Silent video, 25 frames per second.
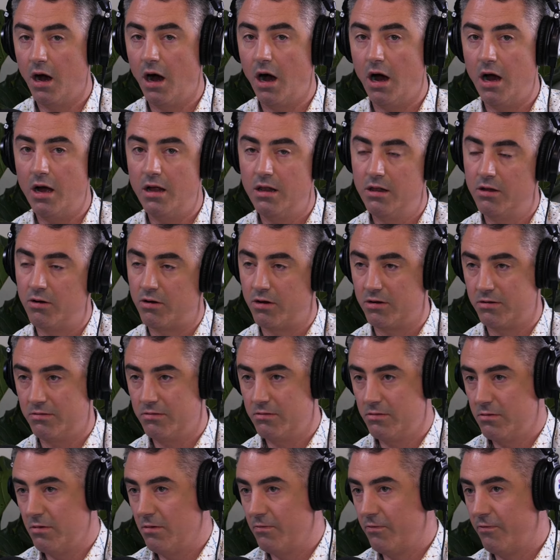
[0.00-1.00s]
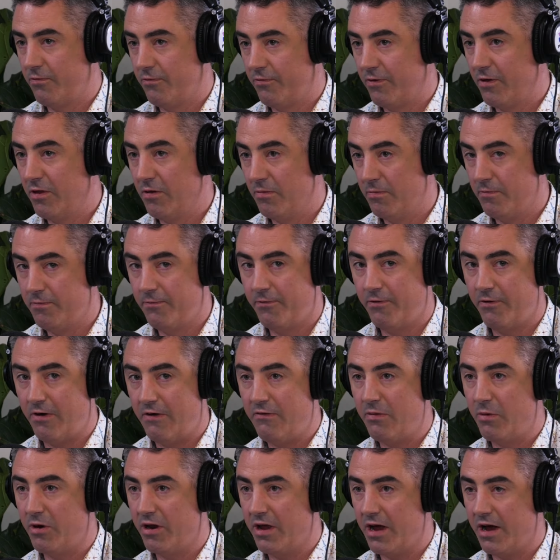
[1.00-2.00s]
I look for the,
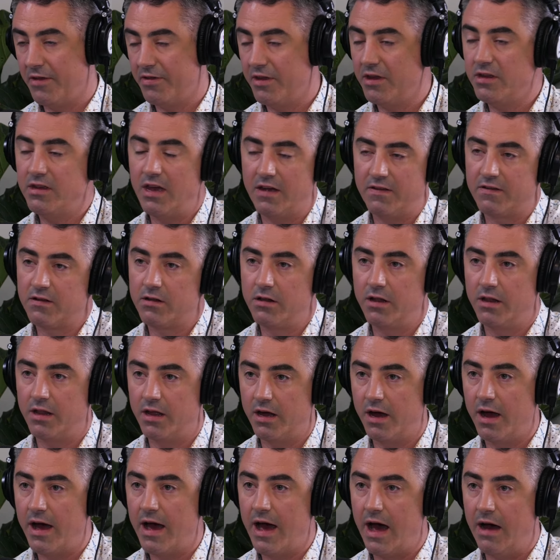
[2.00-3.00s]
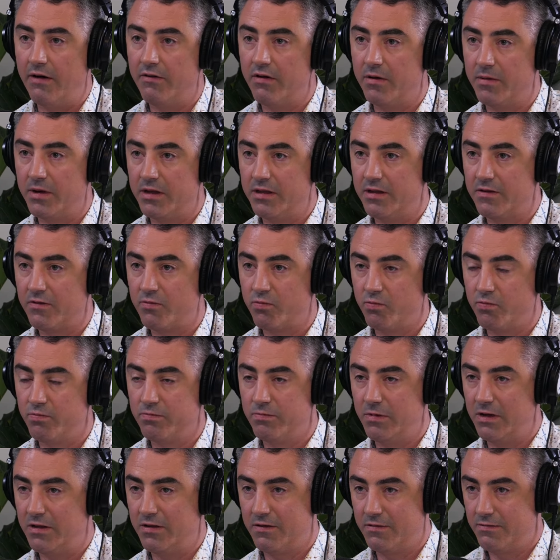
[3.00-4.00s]
for everybody out there. Yes, clearly I have. I mean, it's
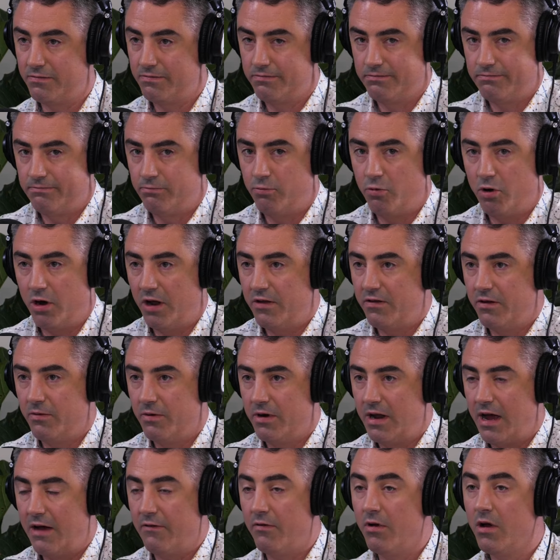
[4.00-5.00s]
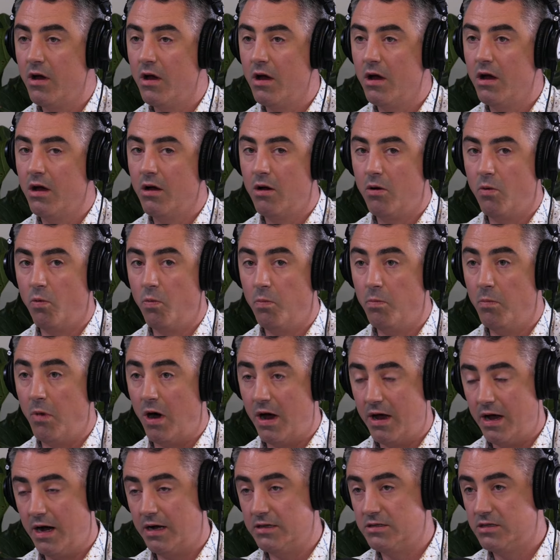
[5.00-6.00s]
it's what I do and have.
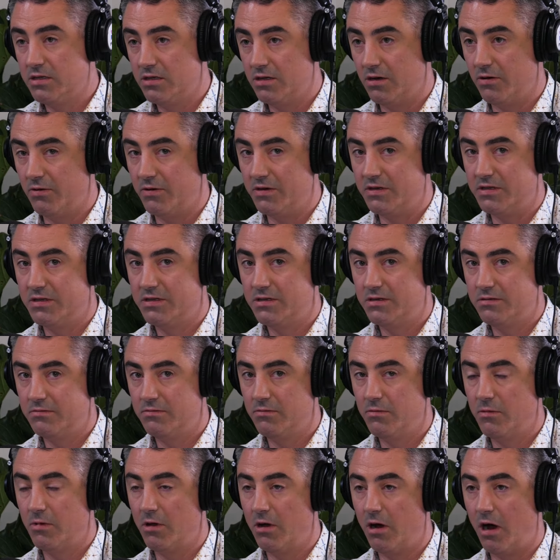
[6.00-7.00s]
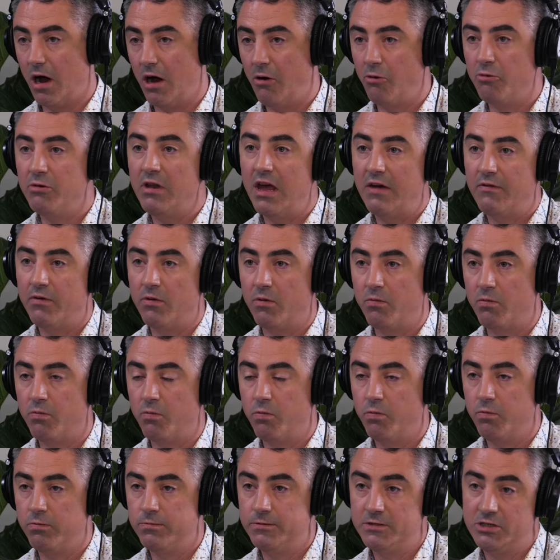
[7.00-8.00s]
My answer though is I will never
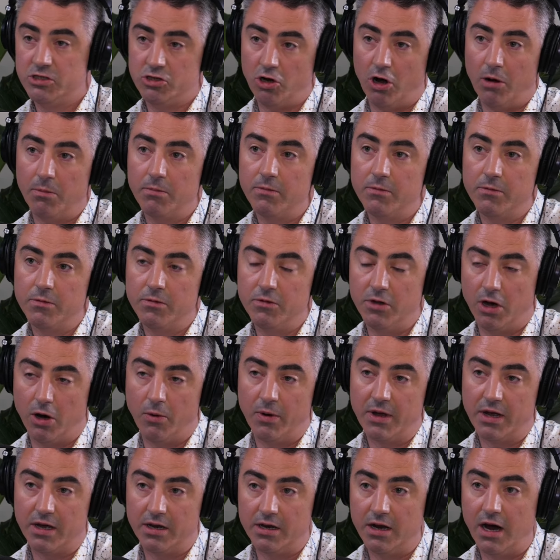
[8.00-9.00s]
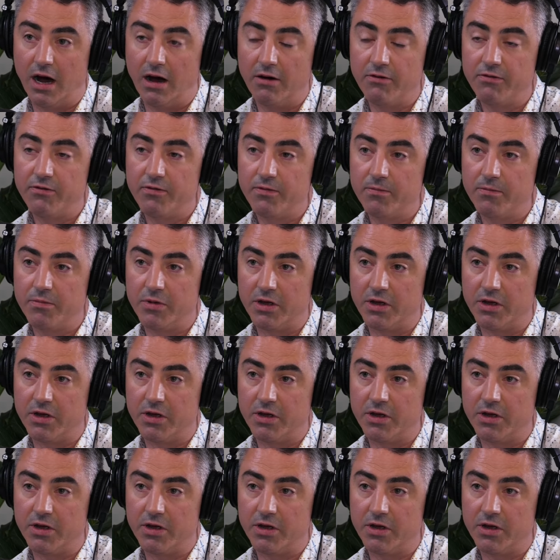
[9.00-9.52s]
stop knowing enough